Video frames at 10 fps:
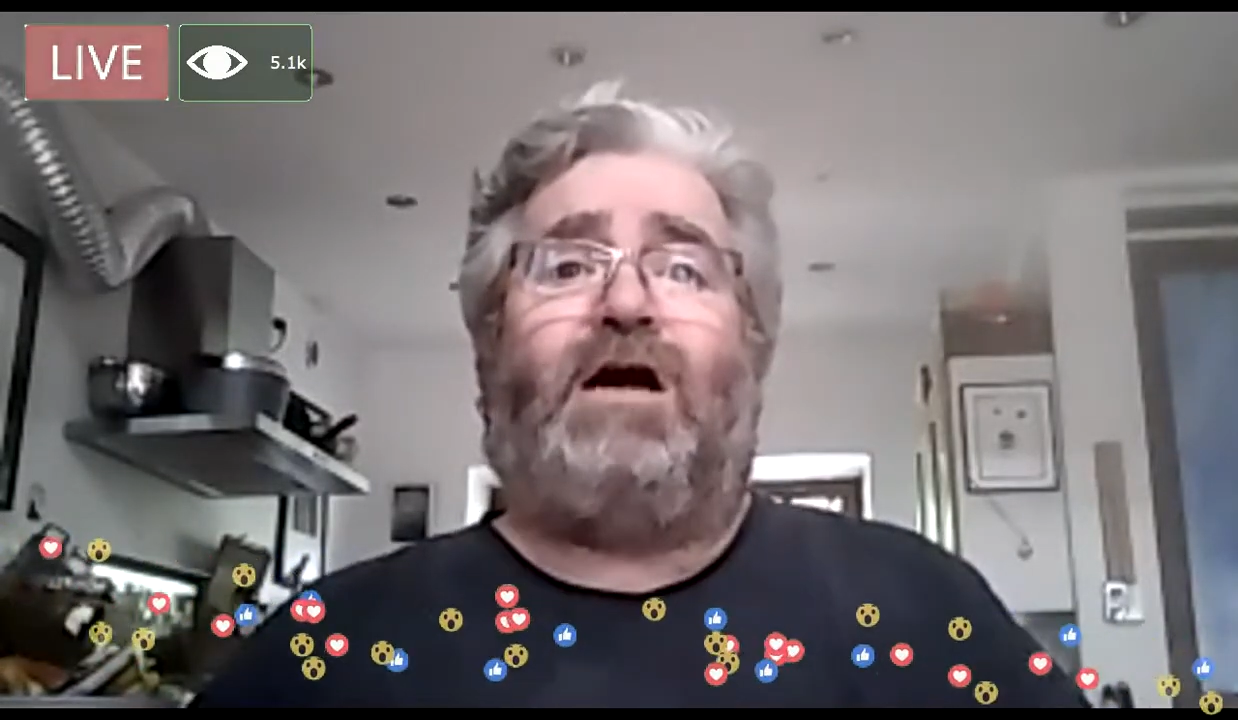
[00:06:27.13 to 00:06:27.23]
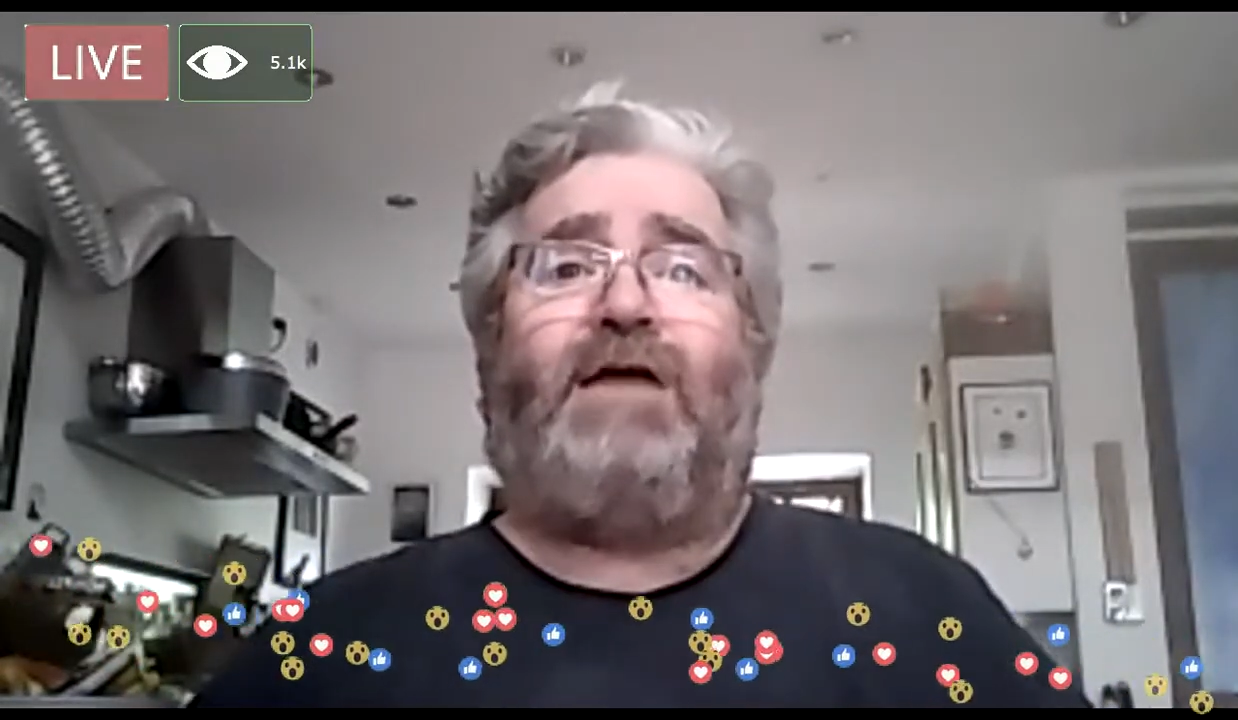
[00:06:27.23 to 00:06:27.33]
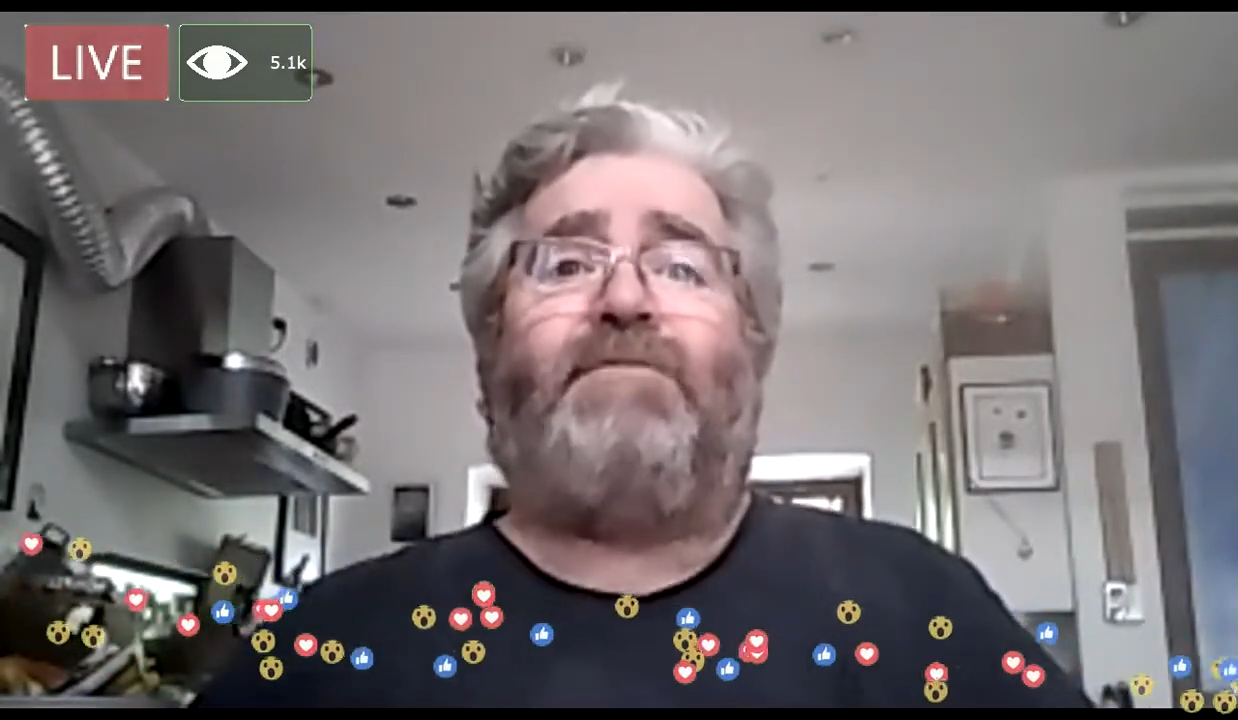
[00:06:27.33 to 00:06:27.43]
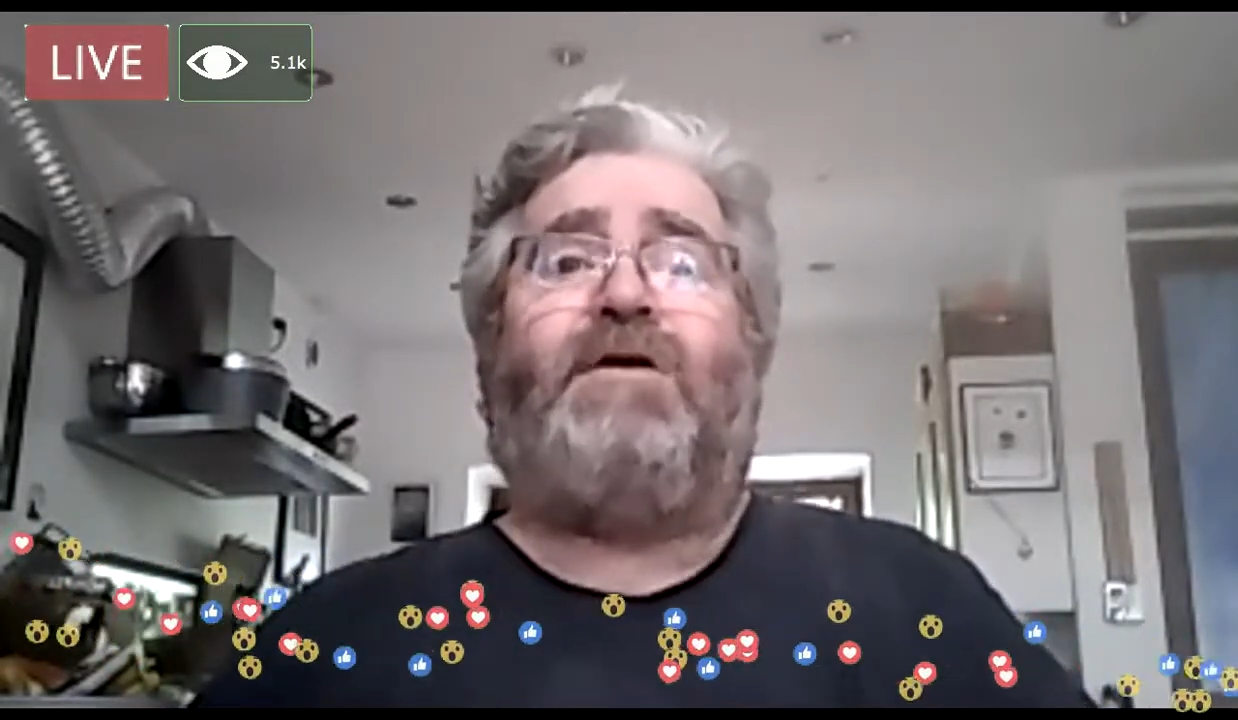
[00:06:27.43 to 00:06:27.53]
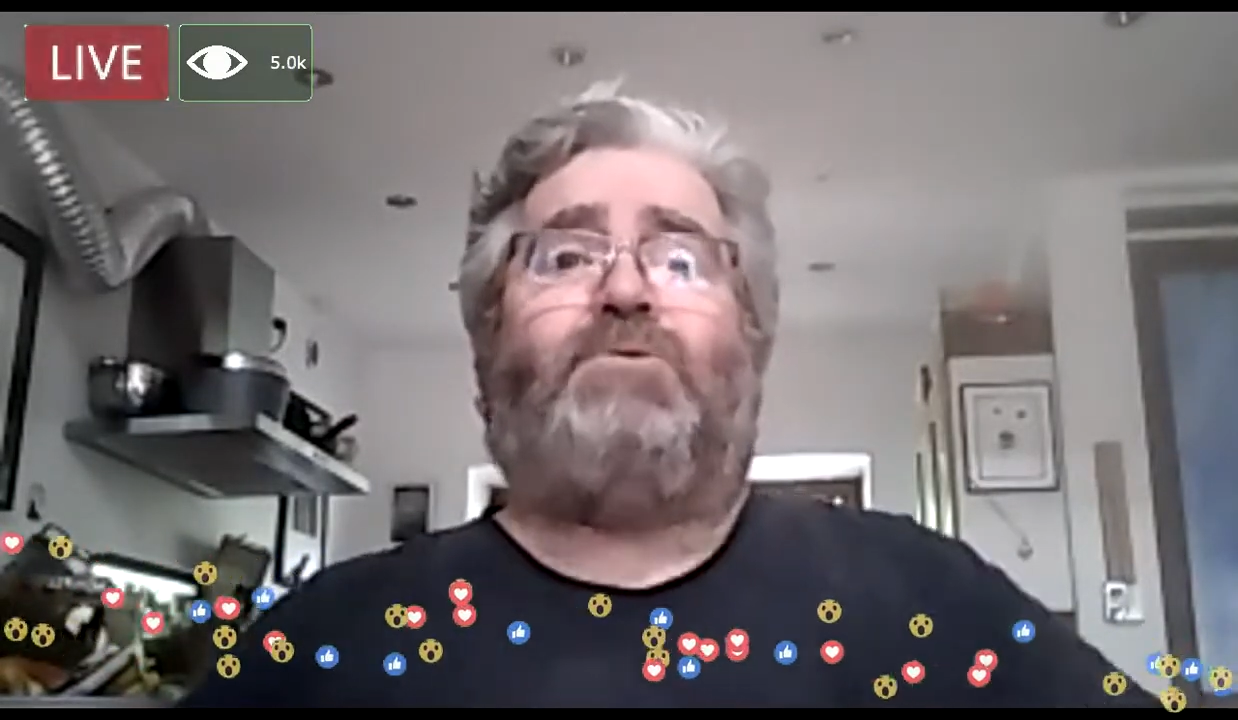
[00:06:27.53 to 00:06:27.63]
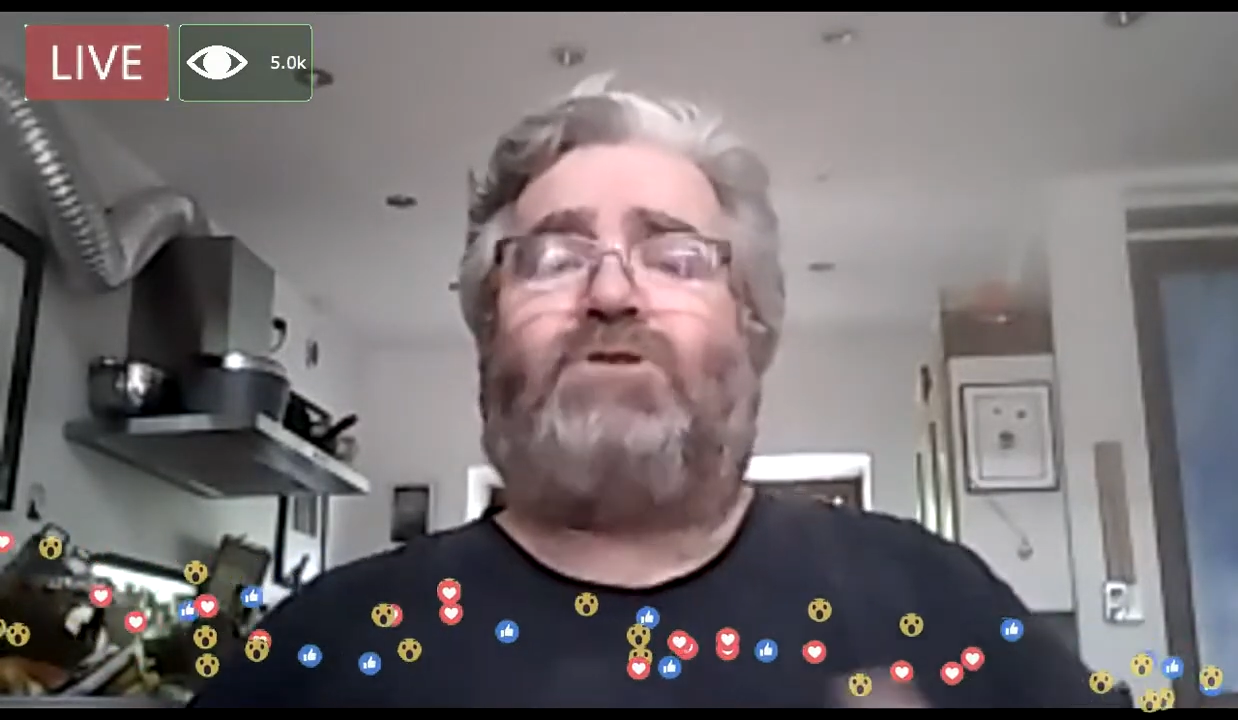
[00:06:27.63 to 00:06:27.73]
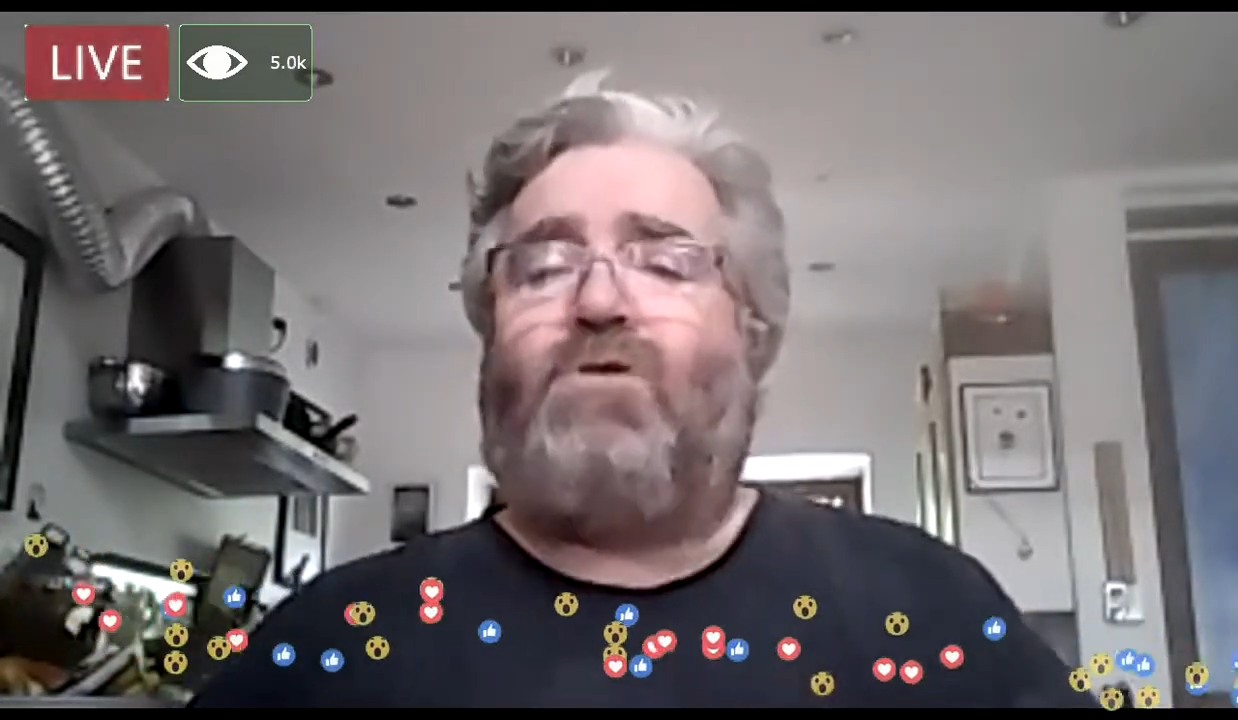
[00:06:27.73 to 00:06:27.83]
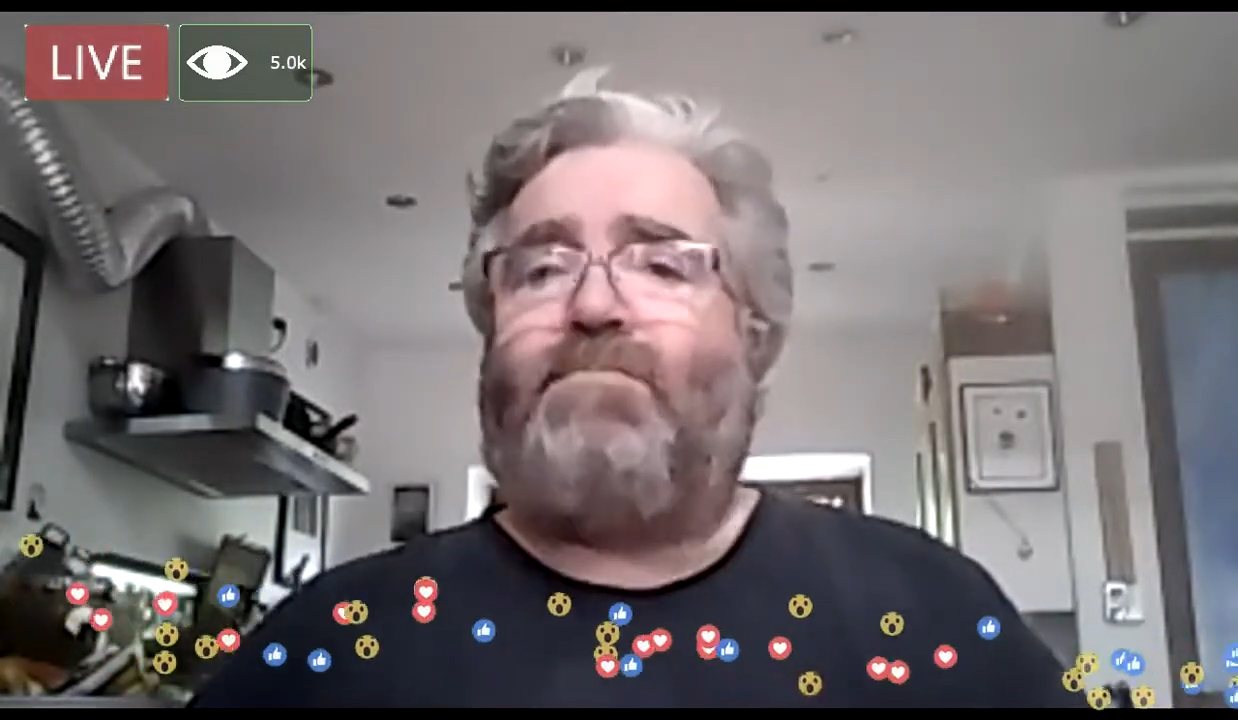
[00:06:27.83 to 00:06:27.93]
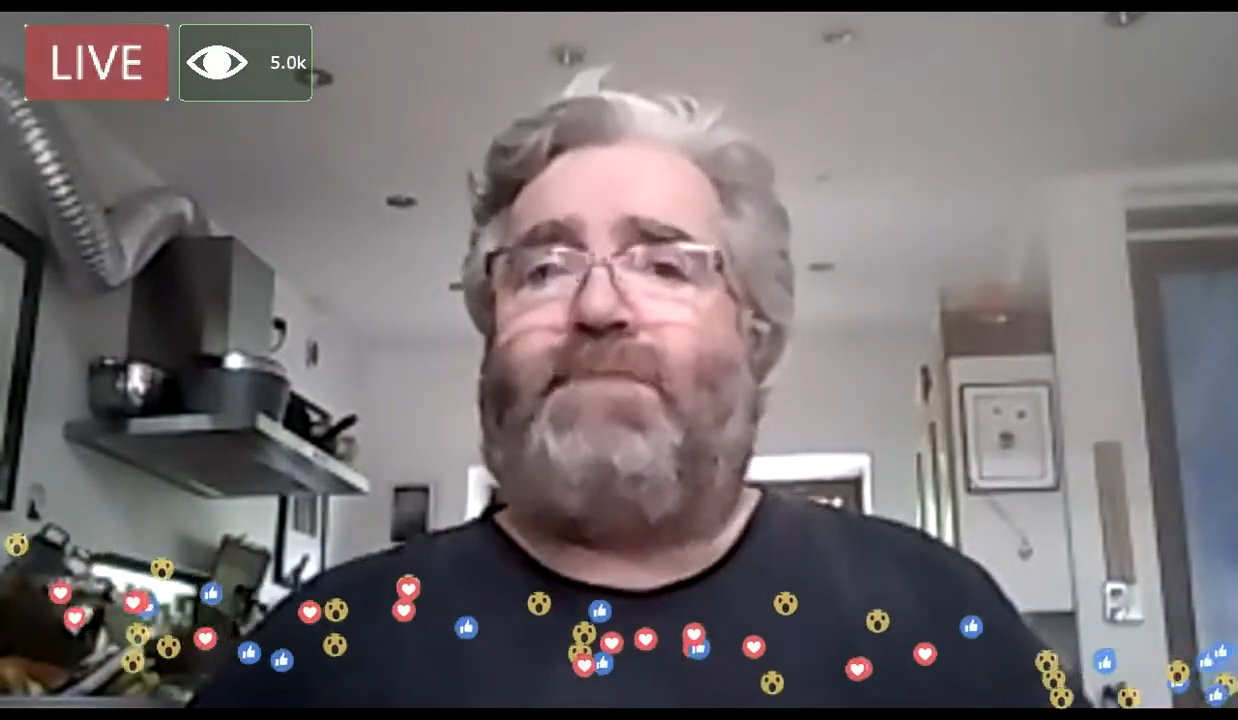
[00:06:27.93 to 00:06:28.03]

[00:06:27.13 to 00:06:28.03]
built so many